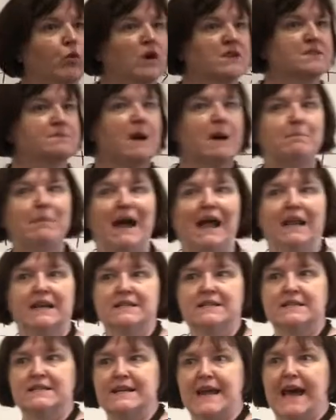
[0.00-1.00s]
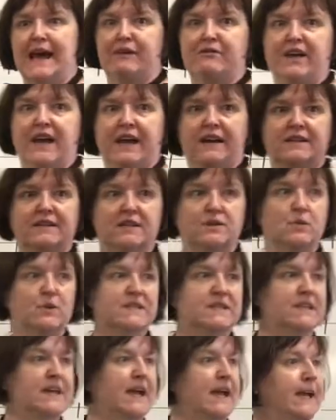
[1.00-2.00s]
what's my balance now then, did
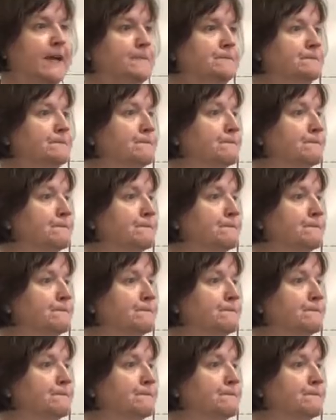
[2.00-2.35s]
we say?